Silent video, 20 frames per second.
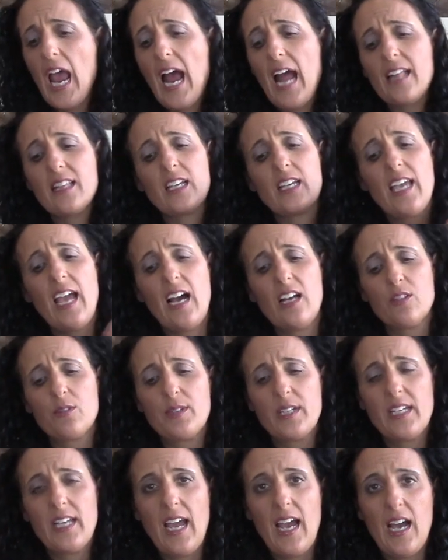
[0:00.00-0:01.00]
and the
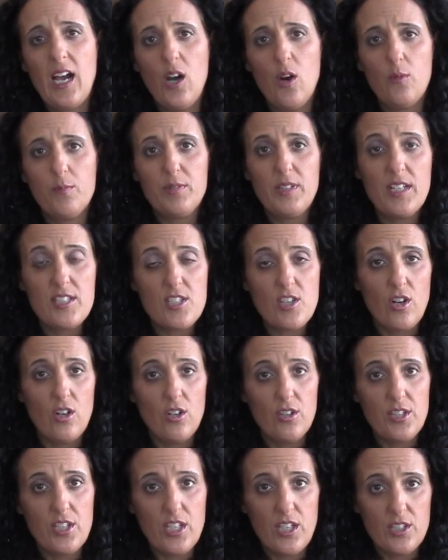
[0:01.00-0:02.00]
calorie count, plus
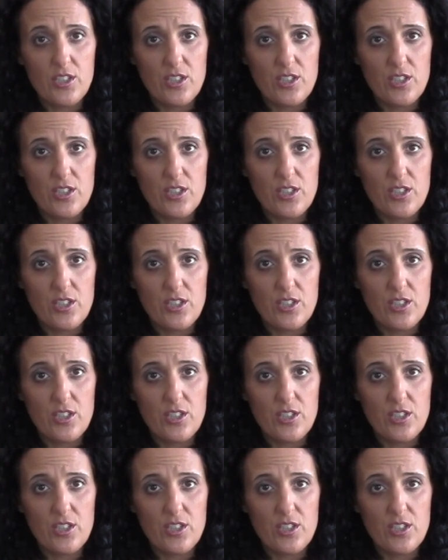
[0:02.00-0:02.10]
all the